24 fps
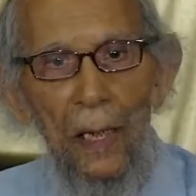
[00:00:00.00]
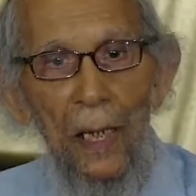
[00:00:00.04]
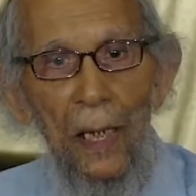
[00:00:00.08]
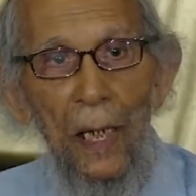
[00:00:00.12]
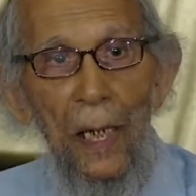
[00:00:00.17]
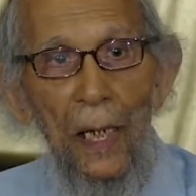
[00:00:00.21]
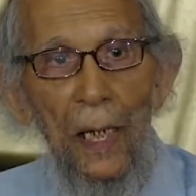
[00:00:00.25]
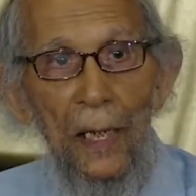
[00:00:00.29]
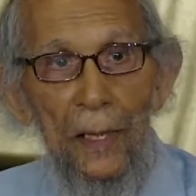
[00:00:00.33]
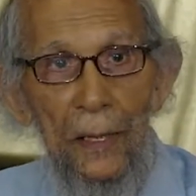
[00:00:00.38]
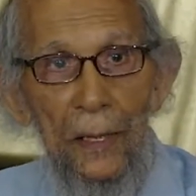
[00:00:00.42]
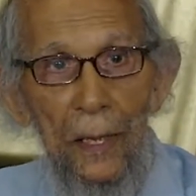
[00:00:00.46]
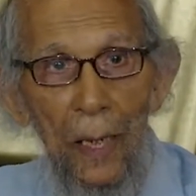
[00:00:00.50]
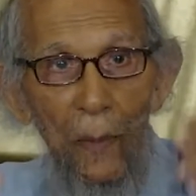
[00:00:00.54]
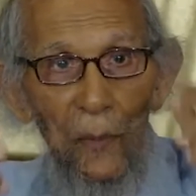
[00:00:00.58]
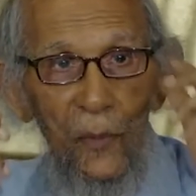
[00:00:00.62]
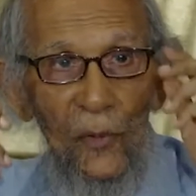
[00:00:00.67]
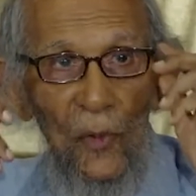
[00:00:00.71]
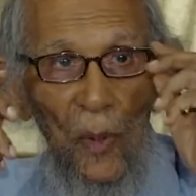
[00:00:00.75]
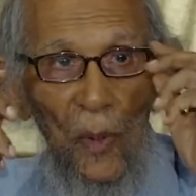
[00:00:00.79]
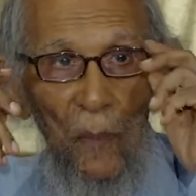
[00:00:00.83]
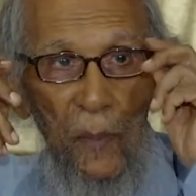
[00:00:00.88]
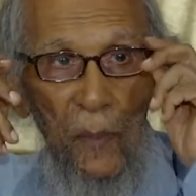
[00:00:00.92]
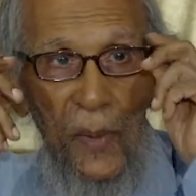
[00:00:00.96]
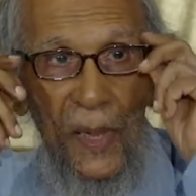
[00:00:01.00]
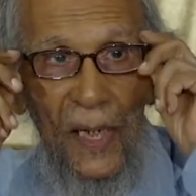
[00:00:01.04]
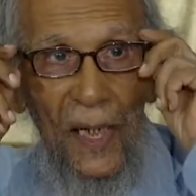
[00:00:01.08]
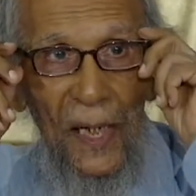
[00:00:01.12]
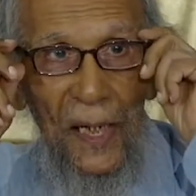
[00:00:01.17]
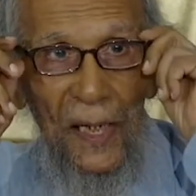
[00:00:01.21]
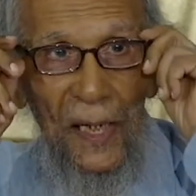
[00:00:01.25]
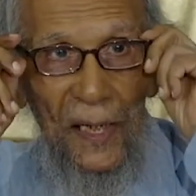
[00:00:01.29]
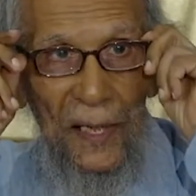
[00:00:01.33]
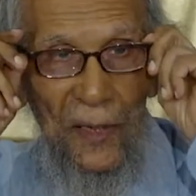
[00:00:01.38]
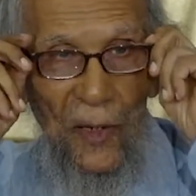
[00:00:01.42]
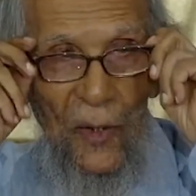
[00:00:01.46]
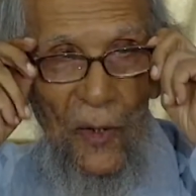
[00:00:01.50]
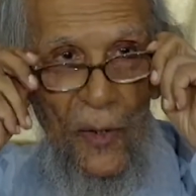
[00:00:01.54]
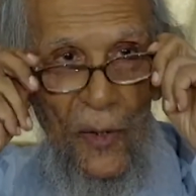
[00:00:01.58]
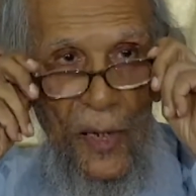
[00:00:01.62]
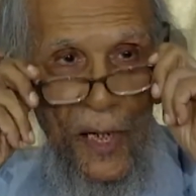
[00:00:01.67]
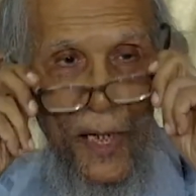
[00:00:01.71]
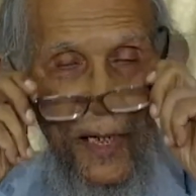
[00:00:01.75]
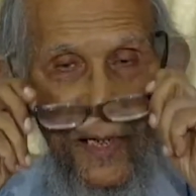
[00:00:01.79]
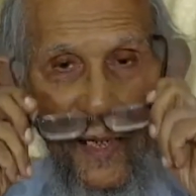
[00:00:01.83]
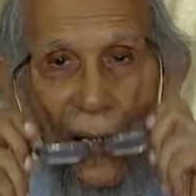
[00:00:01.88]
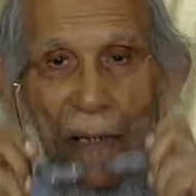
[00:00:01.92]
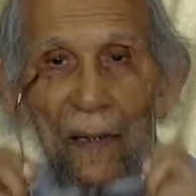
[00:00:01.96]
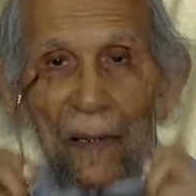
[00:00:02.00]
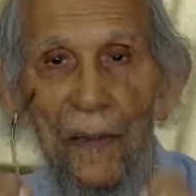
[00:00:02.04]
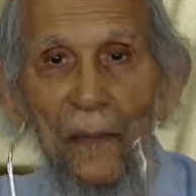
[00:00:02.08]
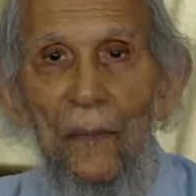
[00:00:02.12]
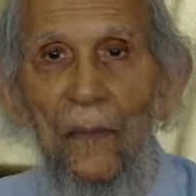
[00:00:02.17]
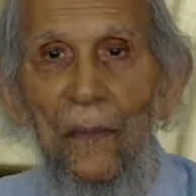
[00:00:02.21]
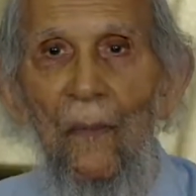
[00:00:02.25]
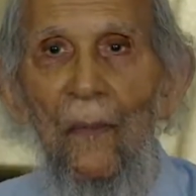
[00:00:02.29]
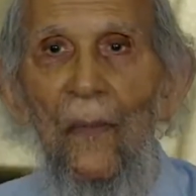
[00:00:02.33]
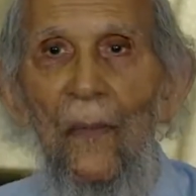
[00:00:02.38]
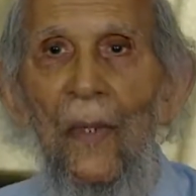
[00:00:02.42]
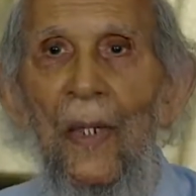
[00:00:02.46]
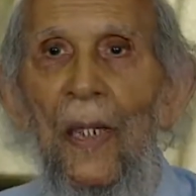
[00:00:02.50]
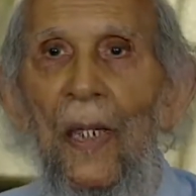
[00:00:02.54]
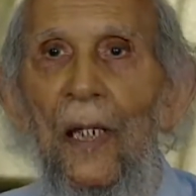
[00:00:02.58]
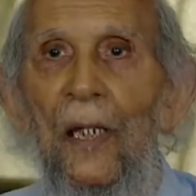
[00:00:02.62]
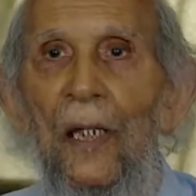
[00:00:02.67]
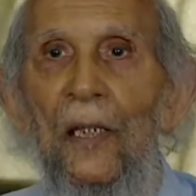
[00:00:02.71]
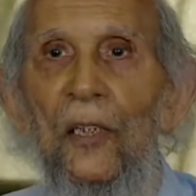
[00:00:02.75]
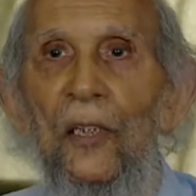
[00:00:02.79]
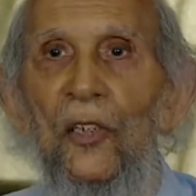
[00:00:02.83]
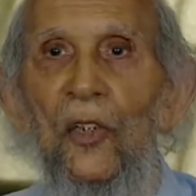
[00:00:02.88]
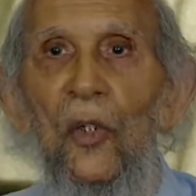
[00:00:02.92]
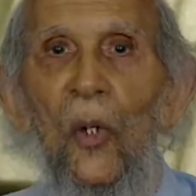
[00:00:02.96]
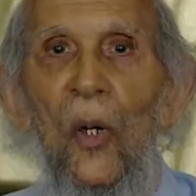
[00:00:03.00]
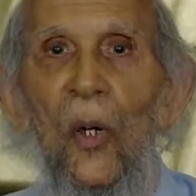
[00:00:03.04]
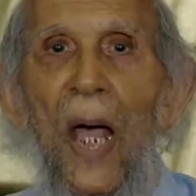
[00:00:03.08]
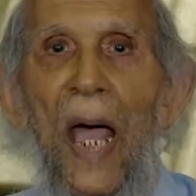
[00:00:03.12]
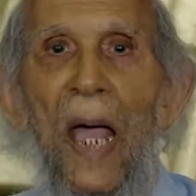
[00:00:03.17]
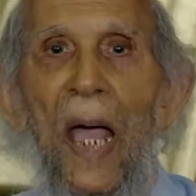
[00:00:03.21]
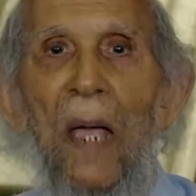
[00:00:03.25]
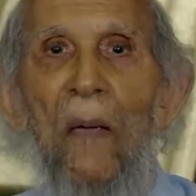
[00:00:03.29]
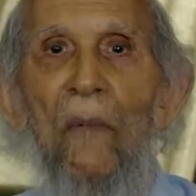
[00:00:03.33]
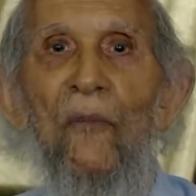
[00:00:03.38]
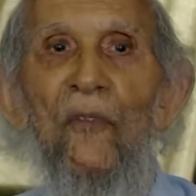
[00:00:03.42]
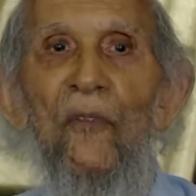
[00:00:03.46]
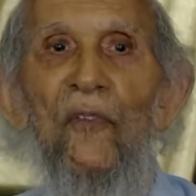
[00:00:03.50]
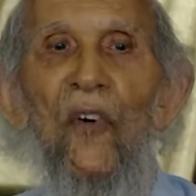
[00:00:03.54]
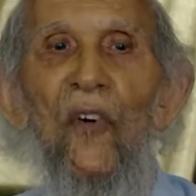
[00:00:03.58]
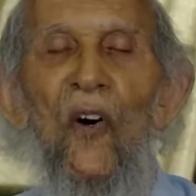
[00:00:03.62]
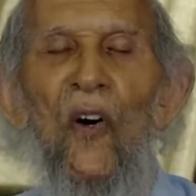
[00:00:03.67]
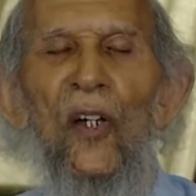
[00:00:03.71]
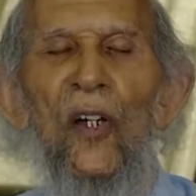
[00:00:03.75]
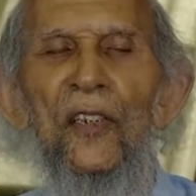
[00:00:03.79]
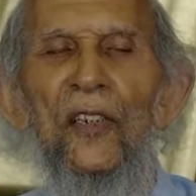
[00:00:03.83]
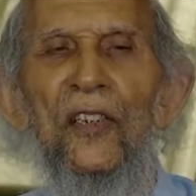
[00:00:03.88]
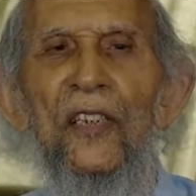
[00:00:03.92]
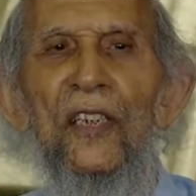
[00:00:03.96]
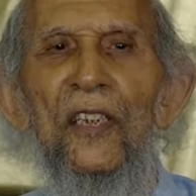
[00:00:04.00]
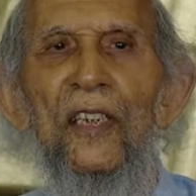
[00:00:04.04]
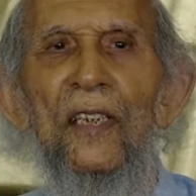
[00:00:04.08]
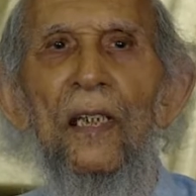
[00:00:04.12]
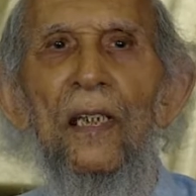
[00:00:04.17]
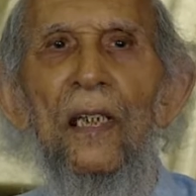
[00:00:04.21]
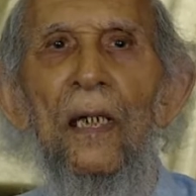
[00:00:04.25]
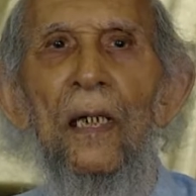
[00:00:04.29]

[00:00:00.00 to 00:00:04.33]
It comes from being a historian. So I'm forced